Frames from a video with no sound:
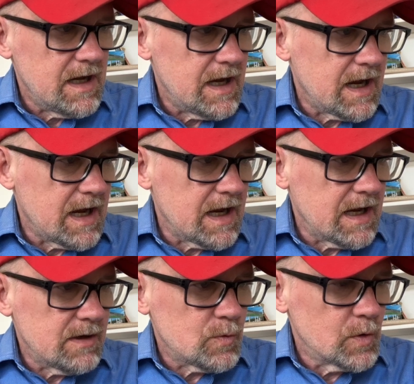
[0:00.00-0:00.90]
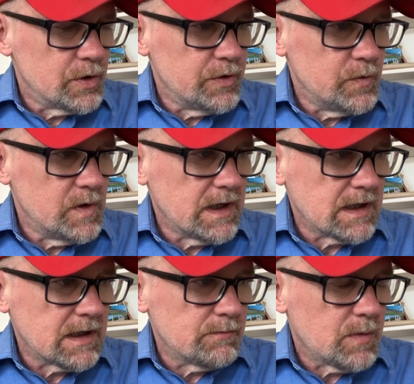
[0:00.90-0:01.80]
And we're
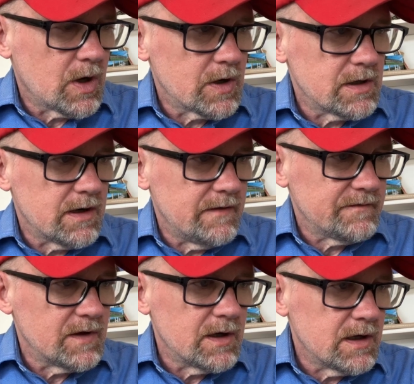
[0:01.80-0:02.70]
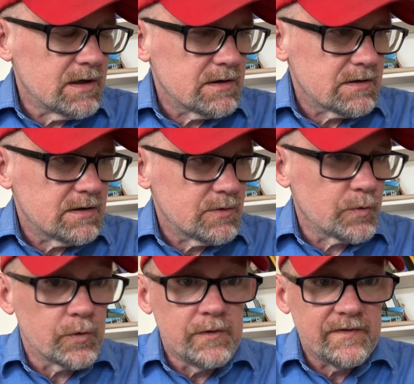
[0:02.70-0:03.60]
doing part of the
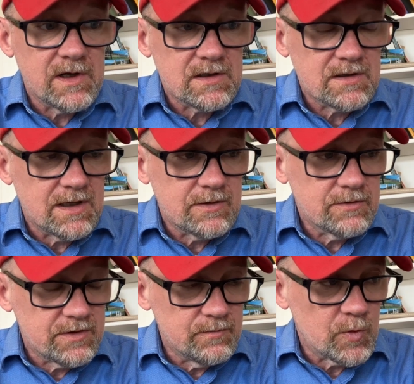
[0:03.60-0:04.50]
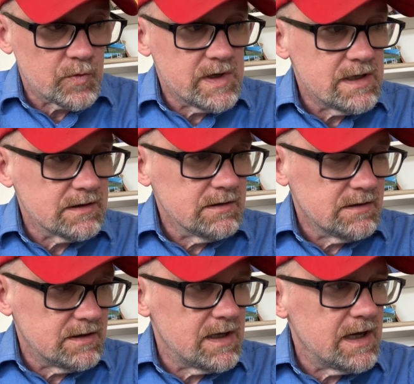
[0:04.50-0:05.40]
Grunwald letter to Maria
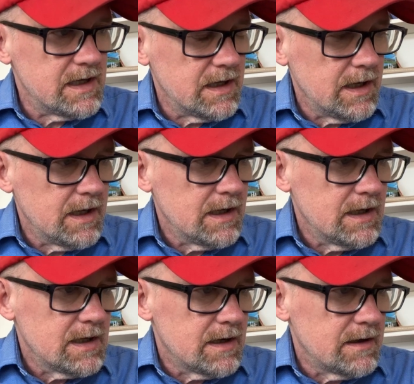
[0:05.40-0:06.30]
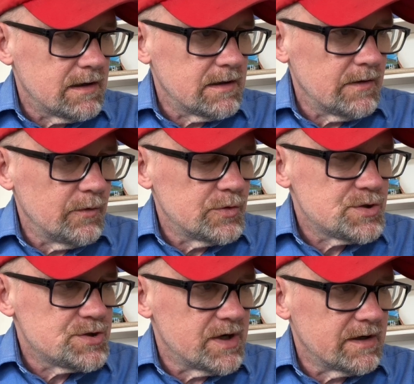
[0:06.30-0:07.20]
today. Another
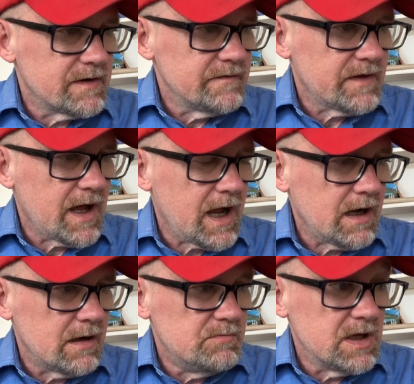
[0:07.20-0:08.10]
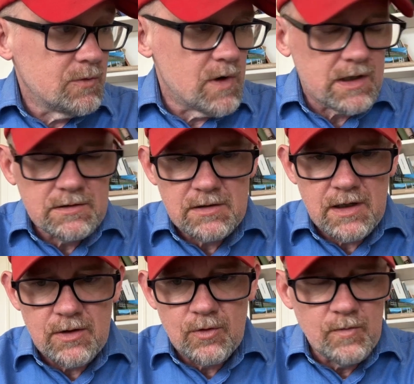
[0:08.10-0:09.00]
chunk of that, a big one,
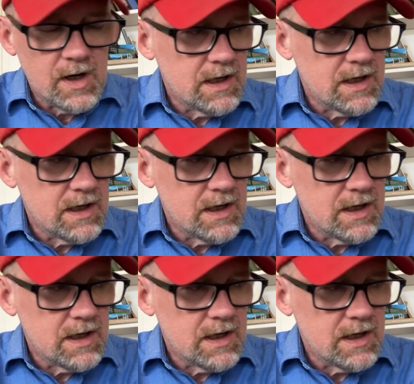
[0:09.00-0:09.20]
I hope.